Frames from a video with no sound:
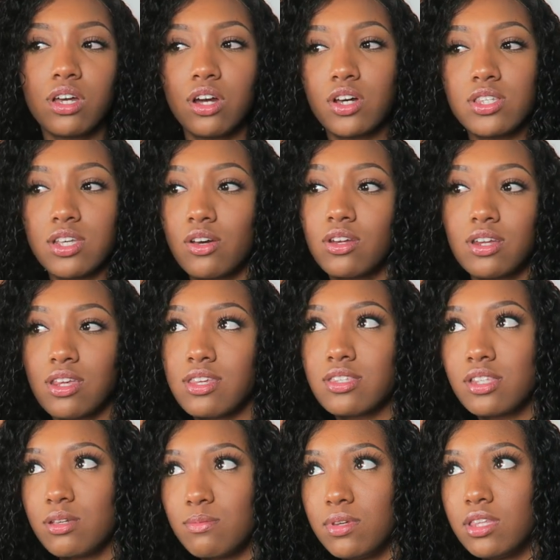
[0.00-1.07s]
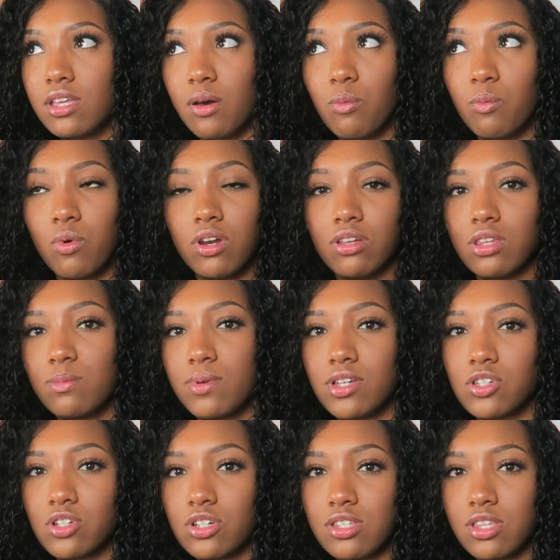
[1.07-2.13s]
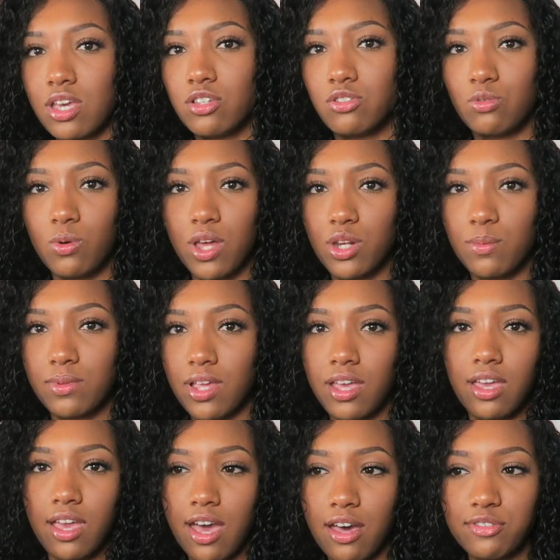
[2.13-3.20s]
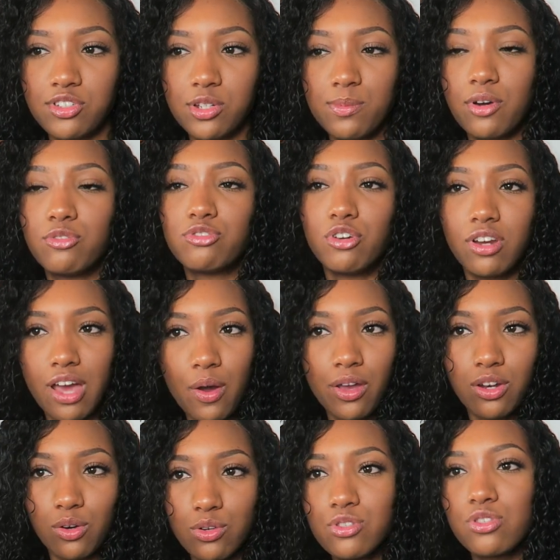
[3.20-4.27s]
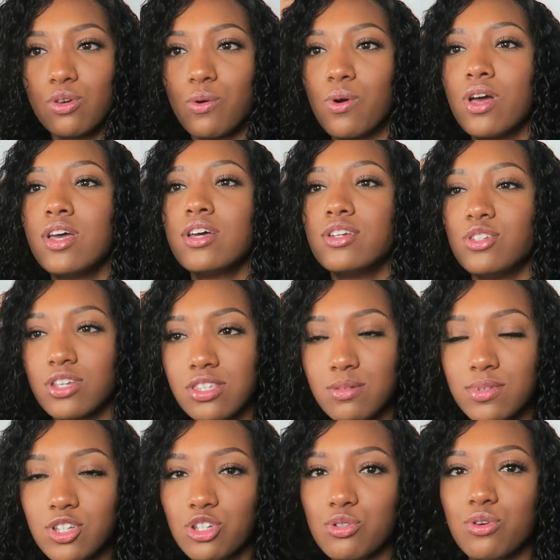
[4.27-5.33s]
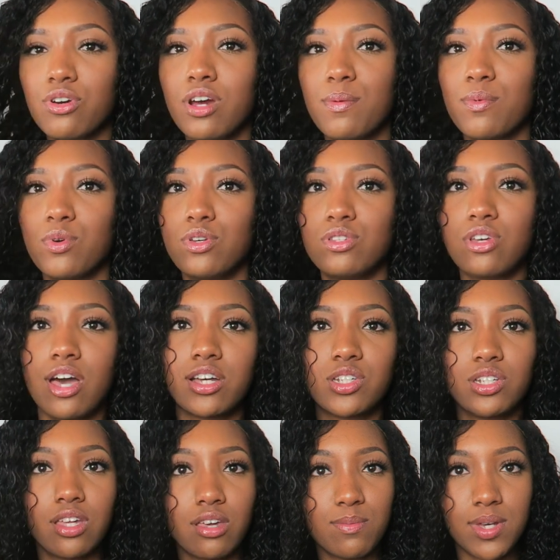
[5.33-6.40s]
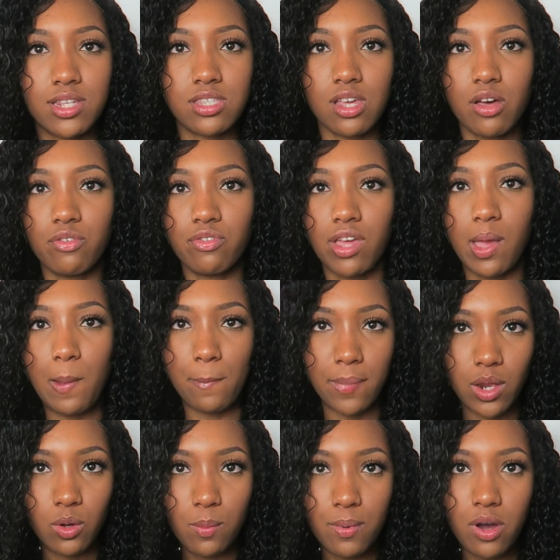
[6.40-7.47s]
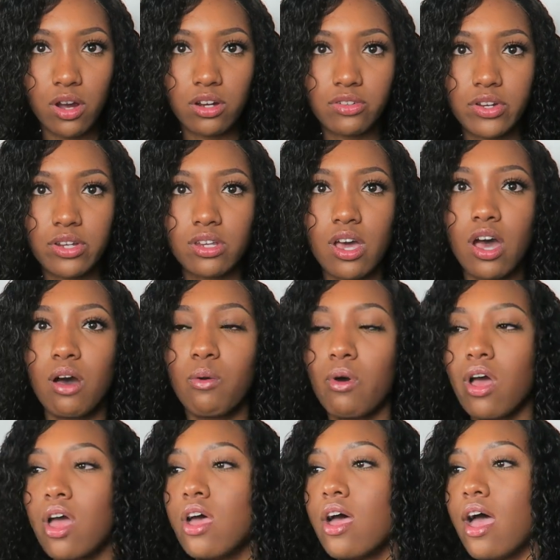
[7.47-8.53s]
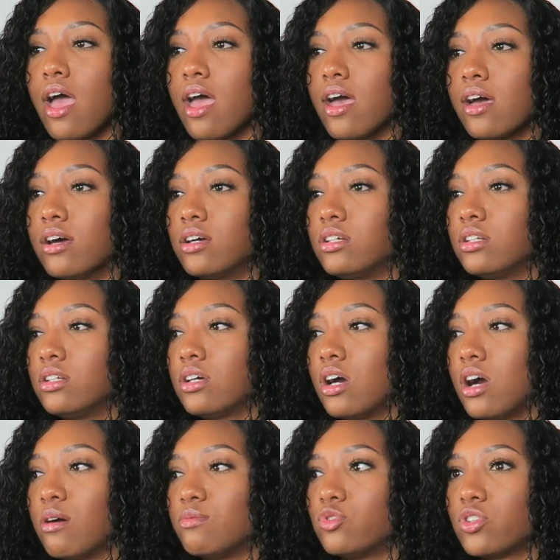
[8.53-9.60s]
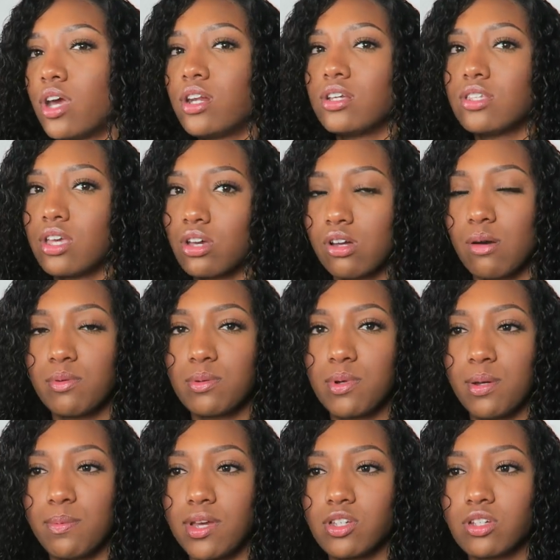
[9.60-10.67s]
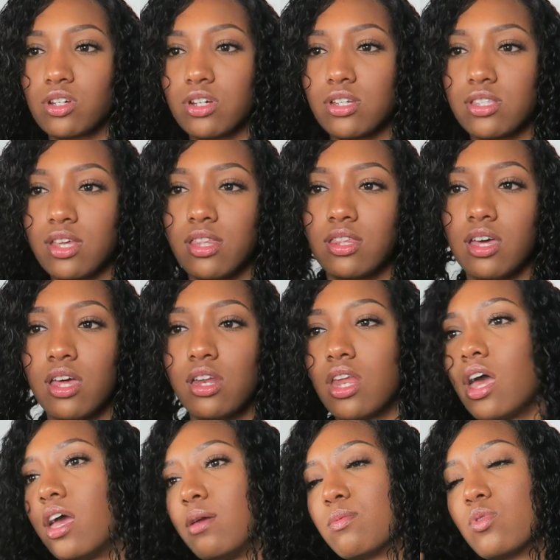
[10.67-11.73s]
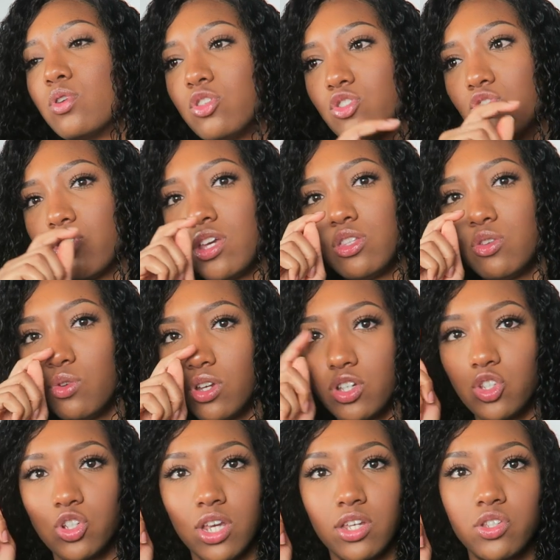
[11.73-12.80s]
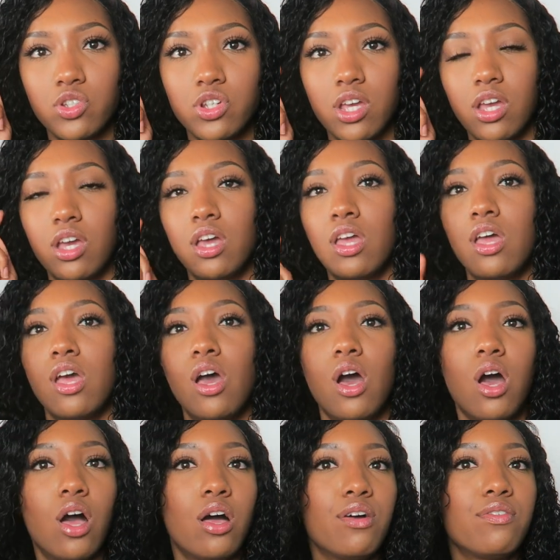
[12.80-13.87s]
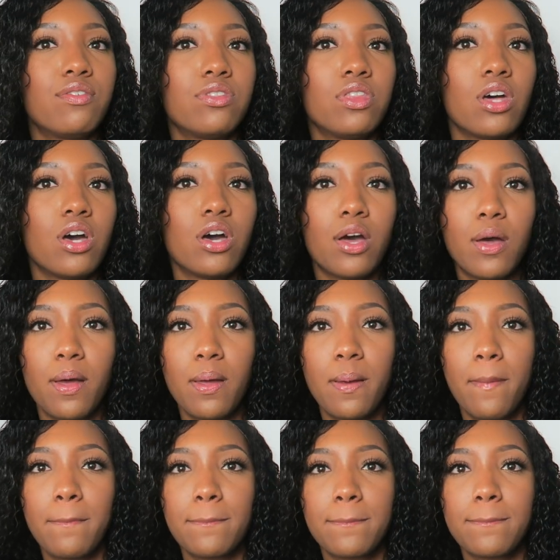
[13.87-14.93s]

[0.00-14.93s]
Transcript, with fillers: because it could easily be that one of the pictures I do end up liking after, but for now I don't. So just to be sure, I'm going to actually give myself a middle part right now and um, try to take a couple more pictures, and then I am going straight to the changing of the